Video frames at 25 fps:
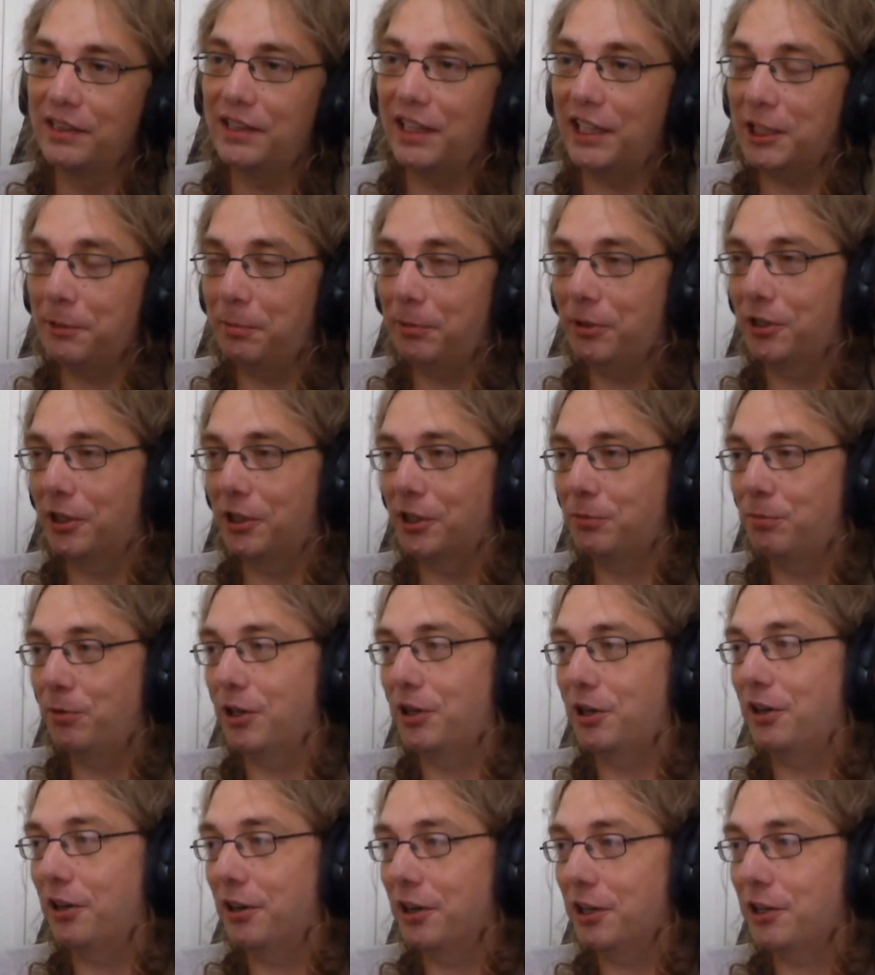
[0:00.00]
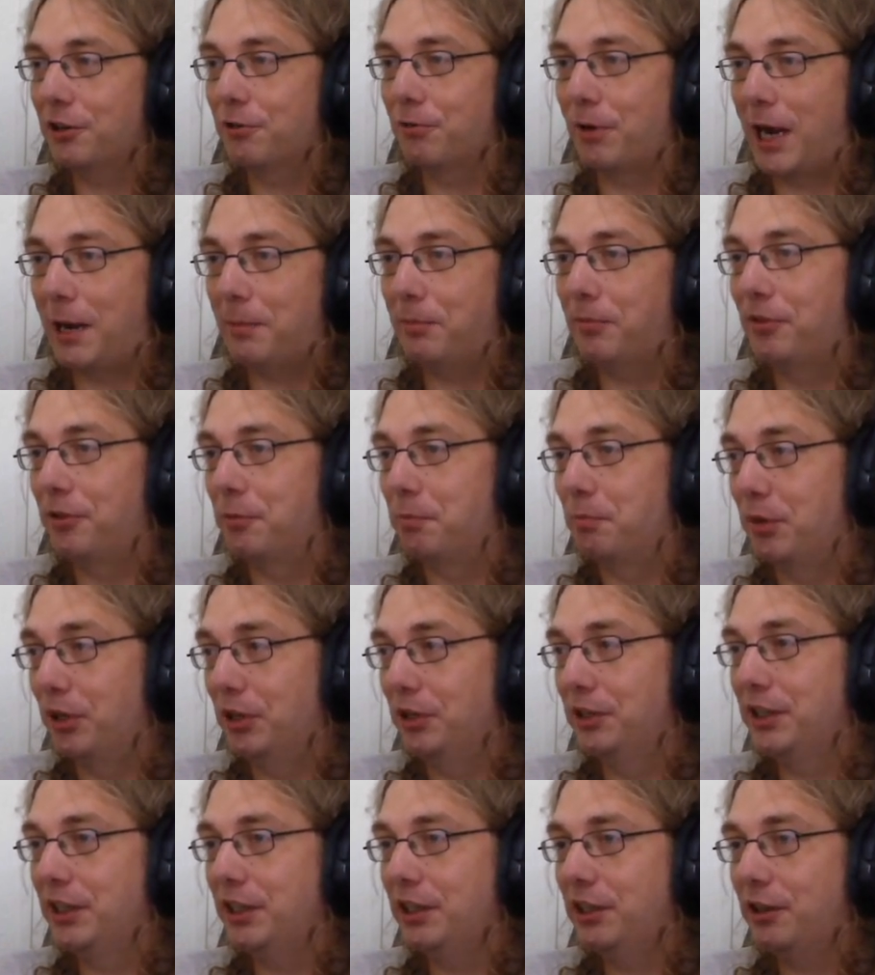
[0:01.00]
That's because we're gonna grab the
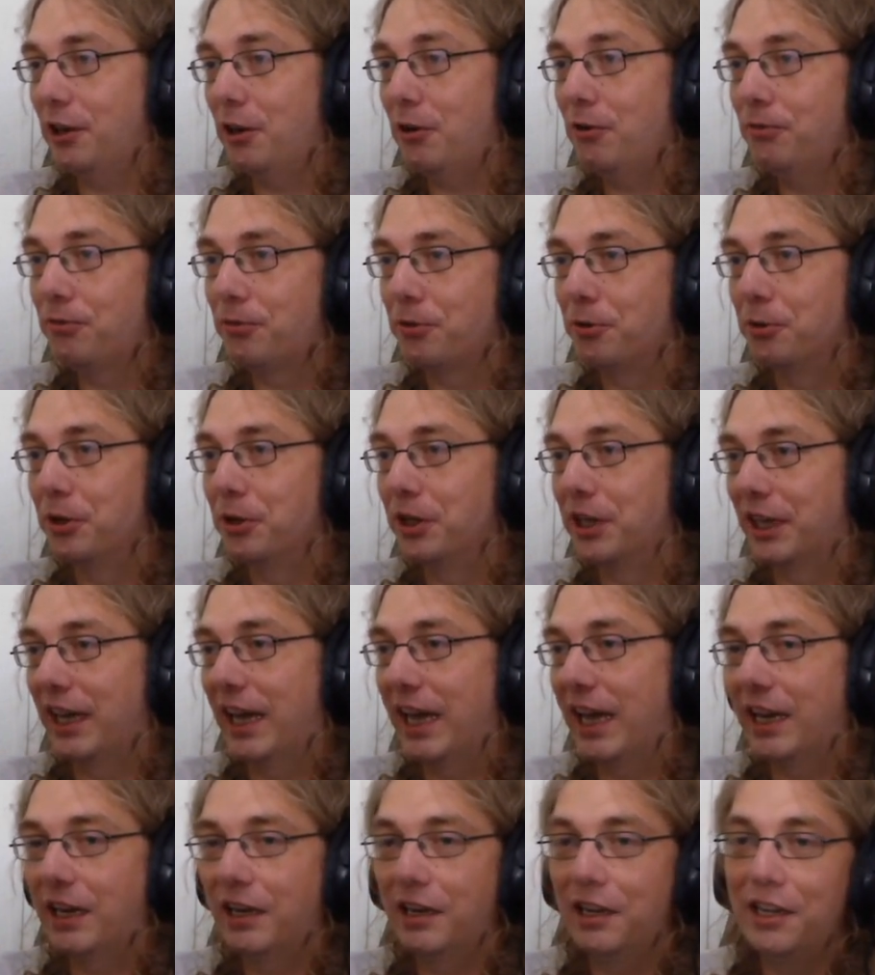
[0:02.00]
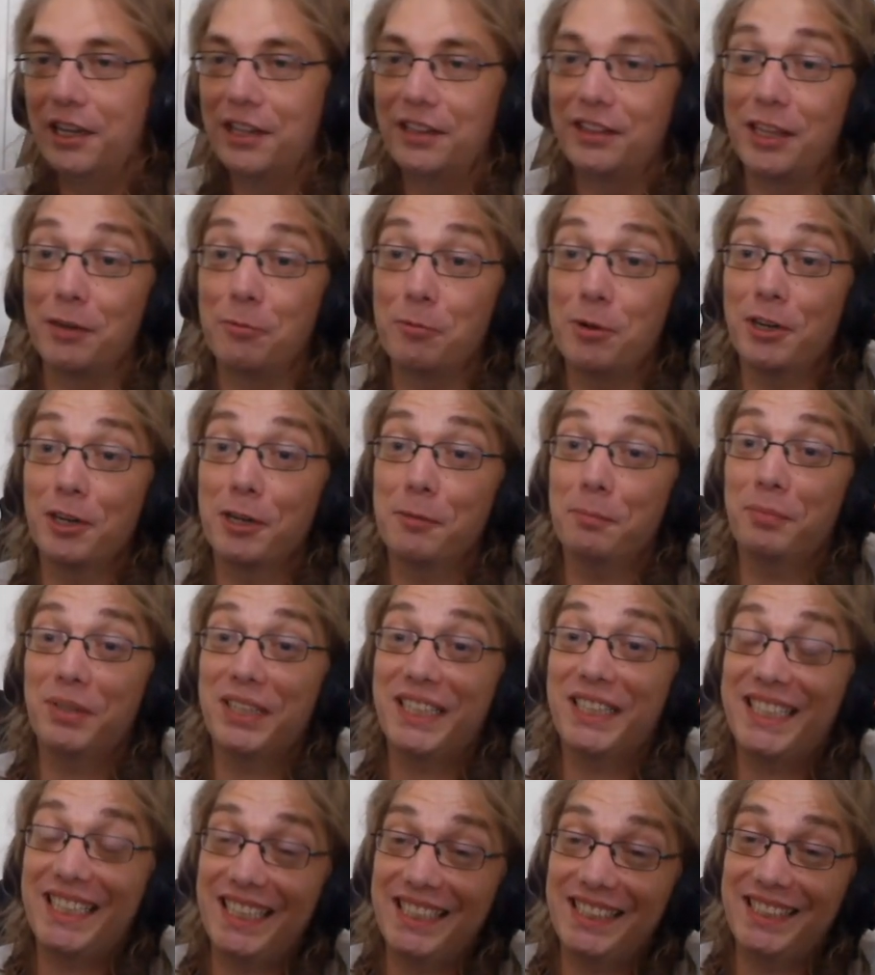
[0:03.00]
building, go through it again, then we're gonna
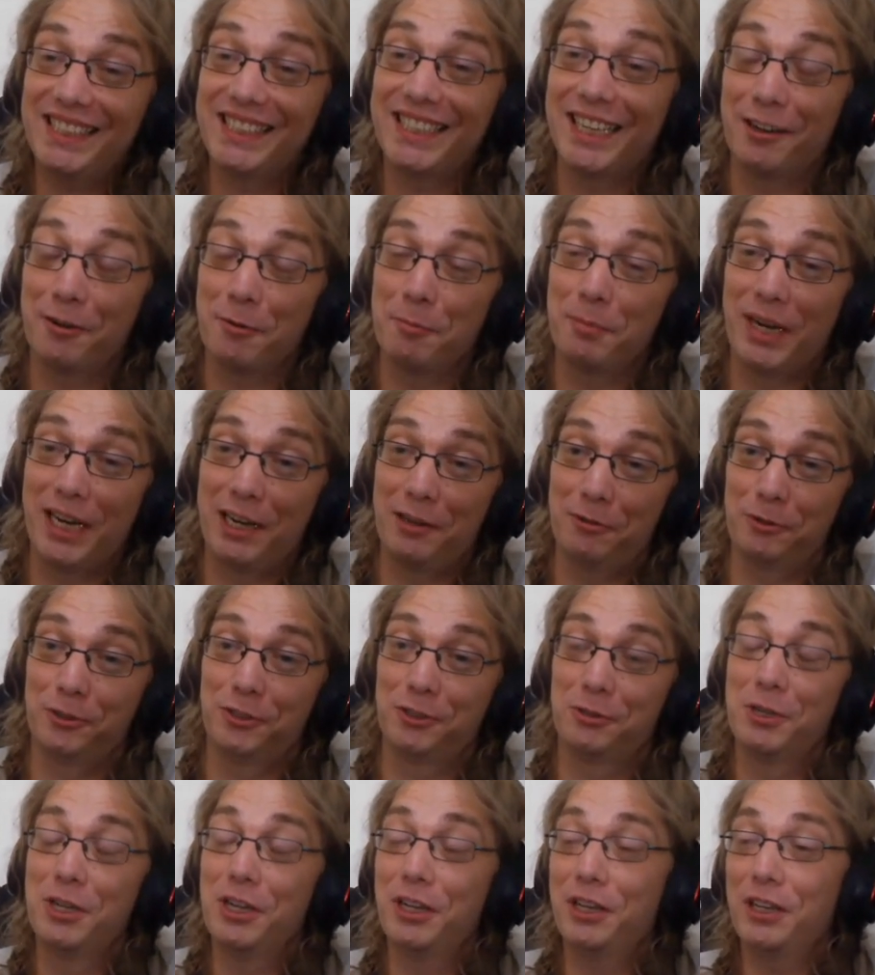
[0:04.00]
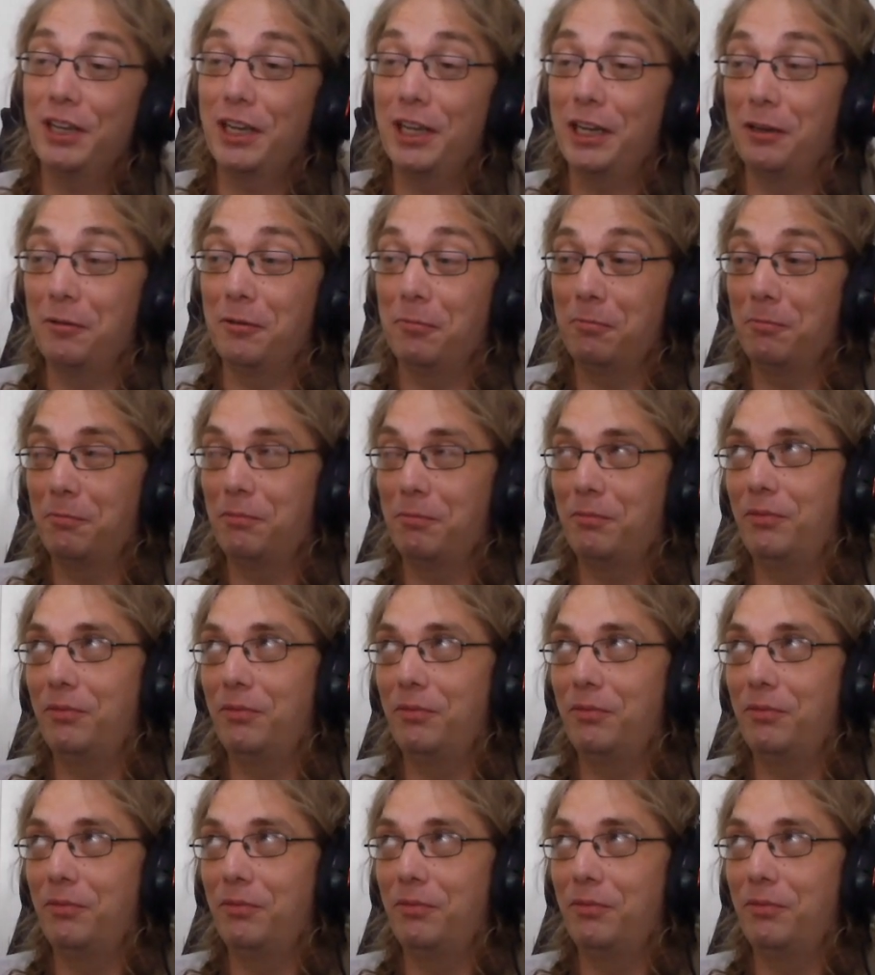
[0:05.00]
place it out of bounds. And